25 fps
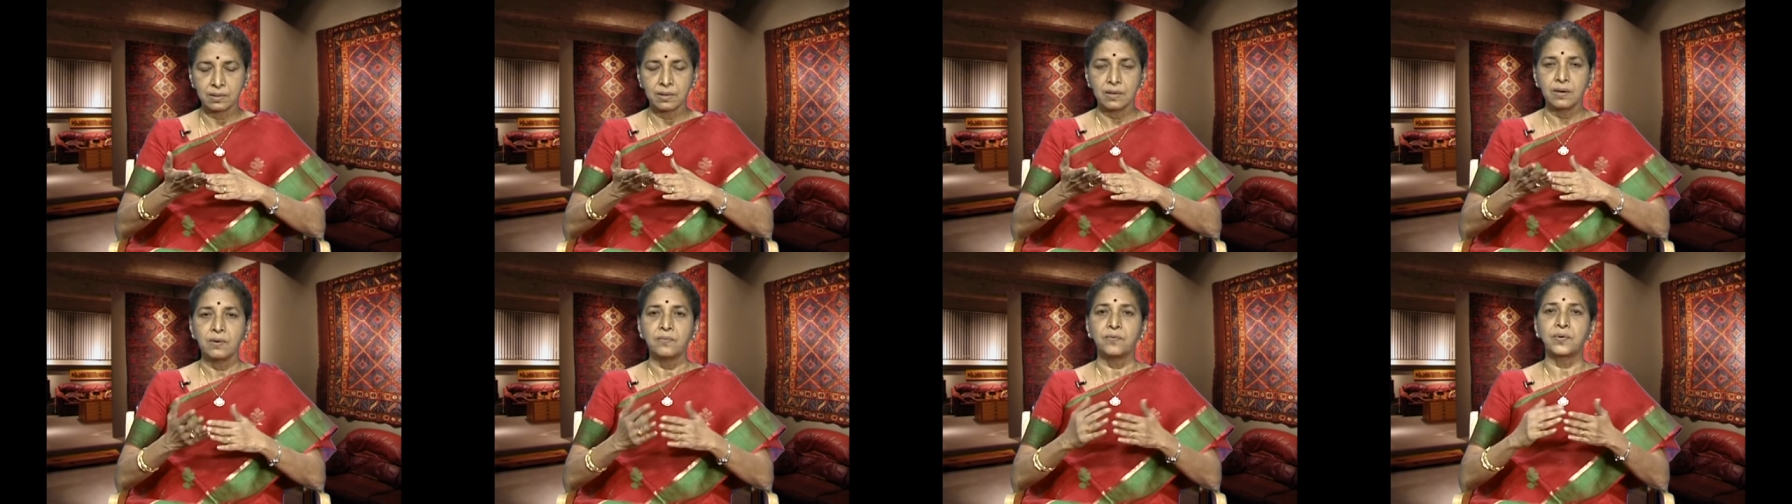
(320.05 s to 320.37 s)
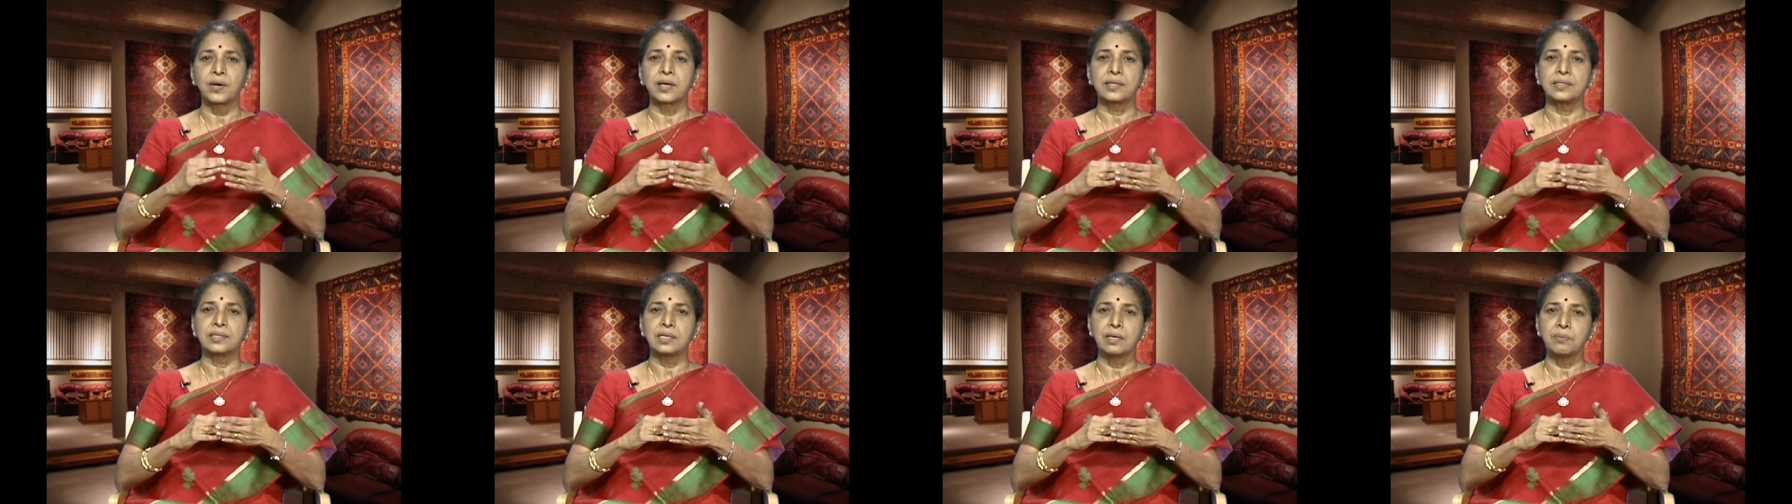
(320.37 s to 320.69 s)
For
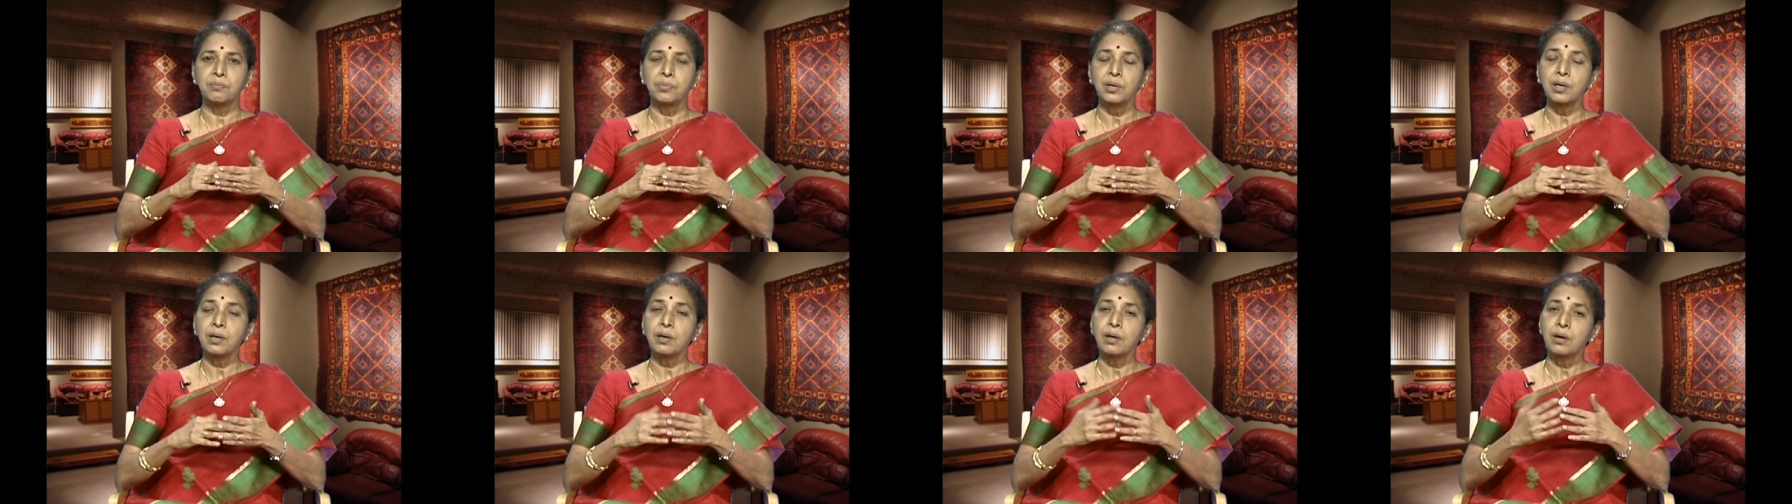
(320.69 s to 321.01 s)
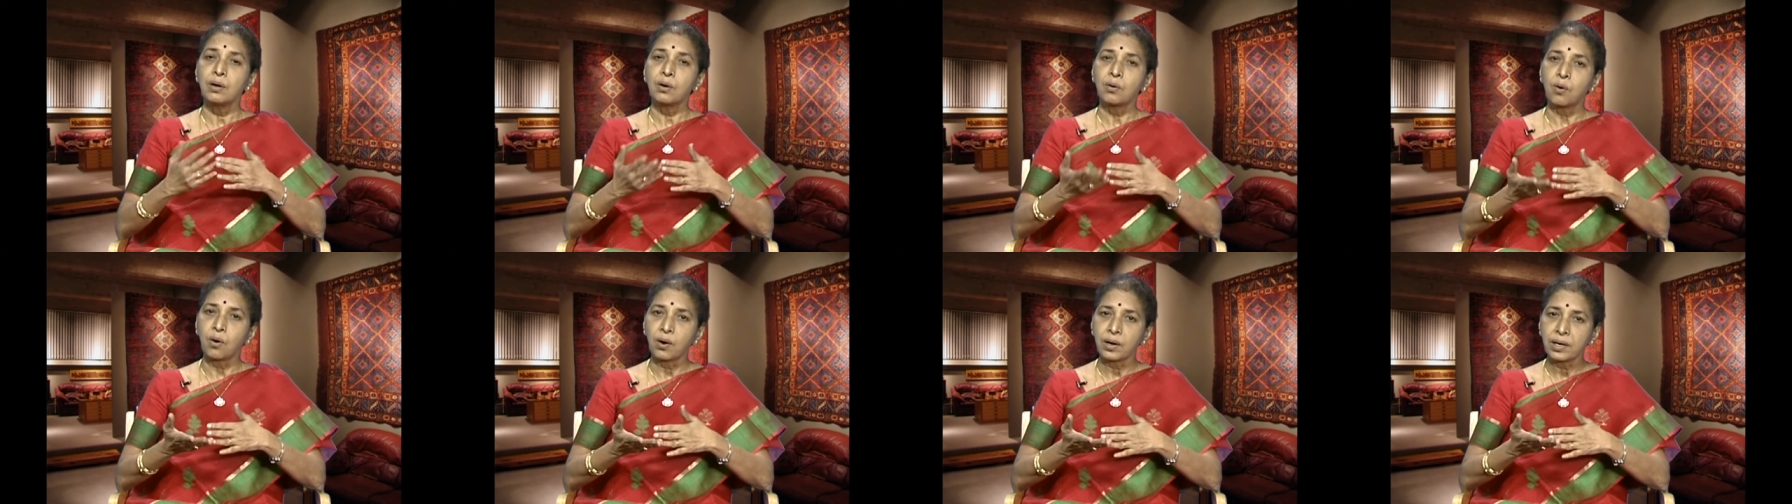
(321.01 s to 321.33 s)
example,
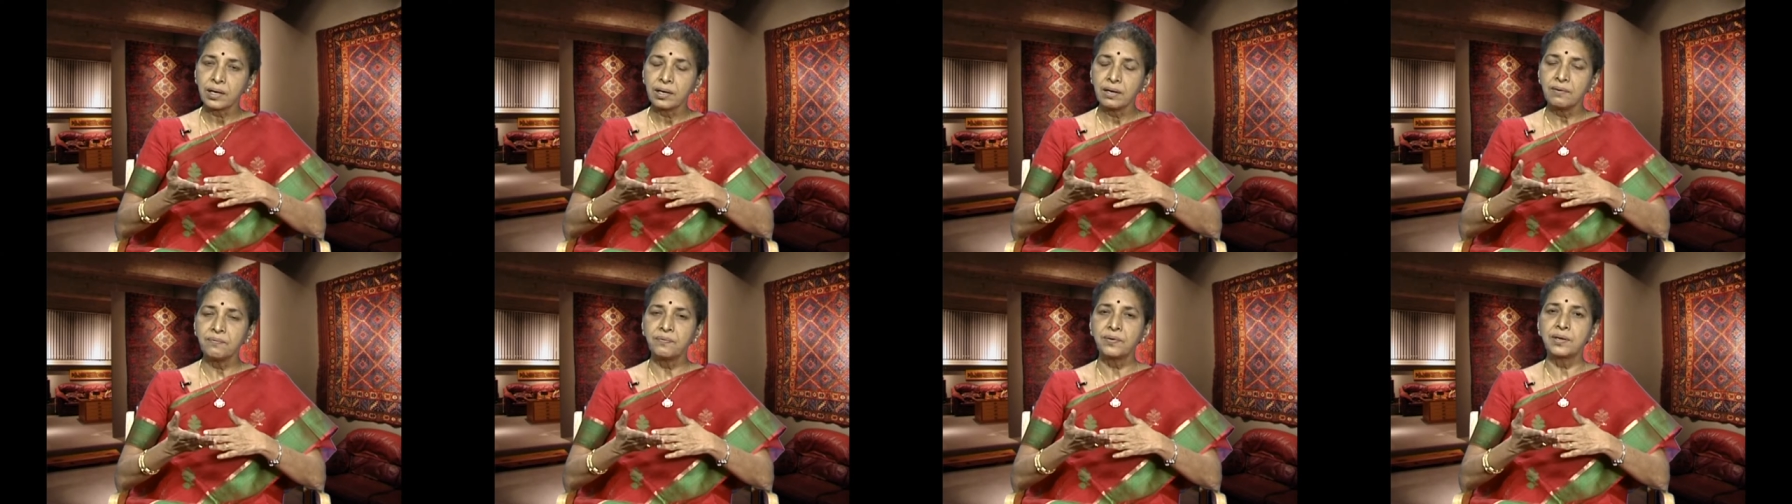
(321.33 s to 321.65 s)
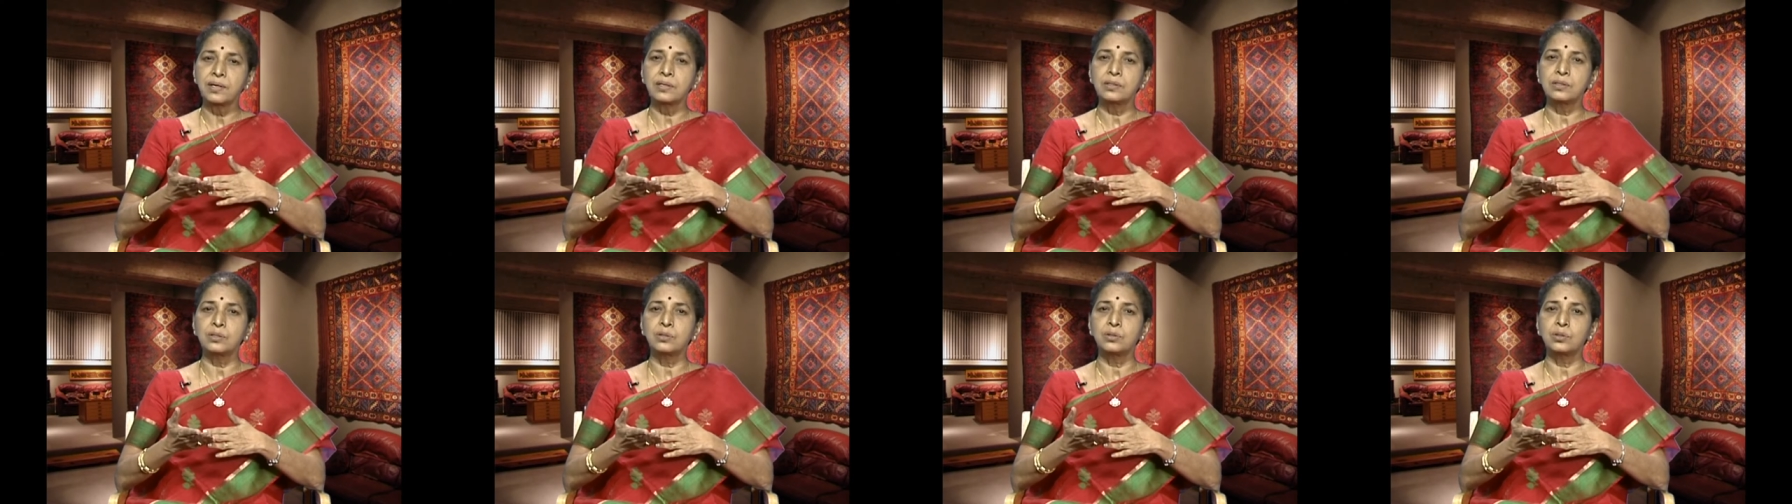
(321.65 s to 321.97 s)
cotton if it
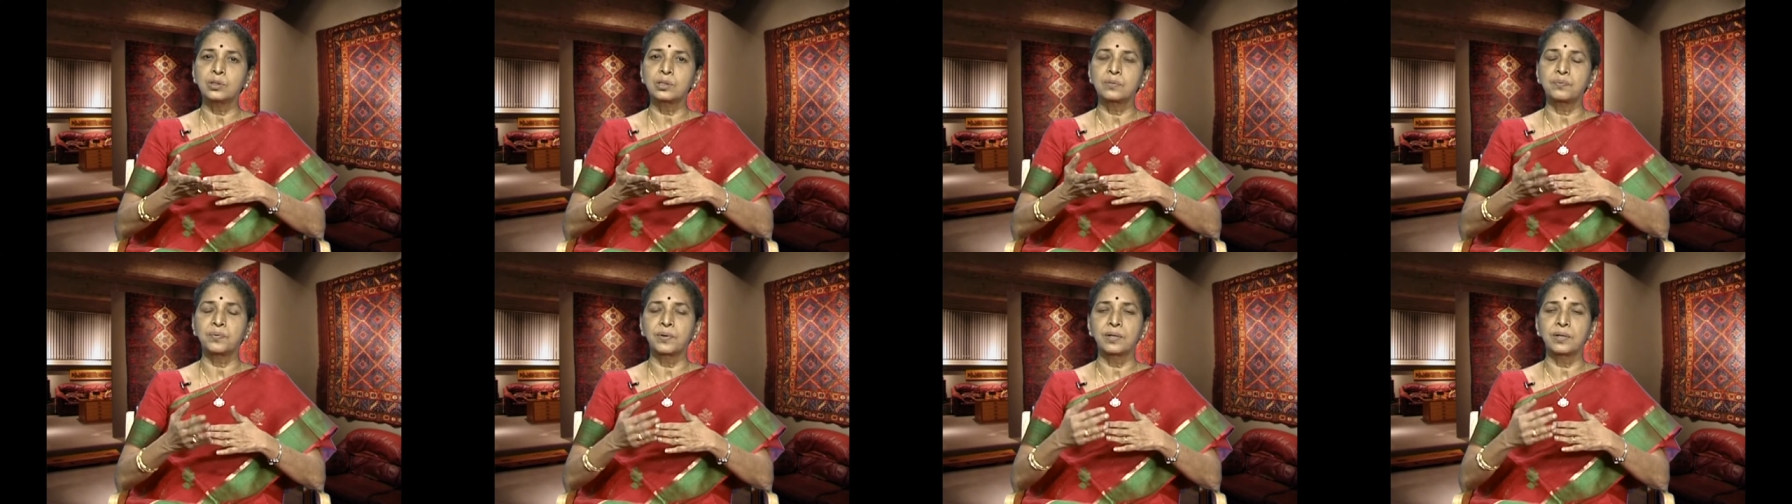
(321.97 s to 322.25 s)
is used for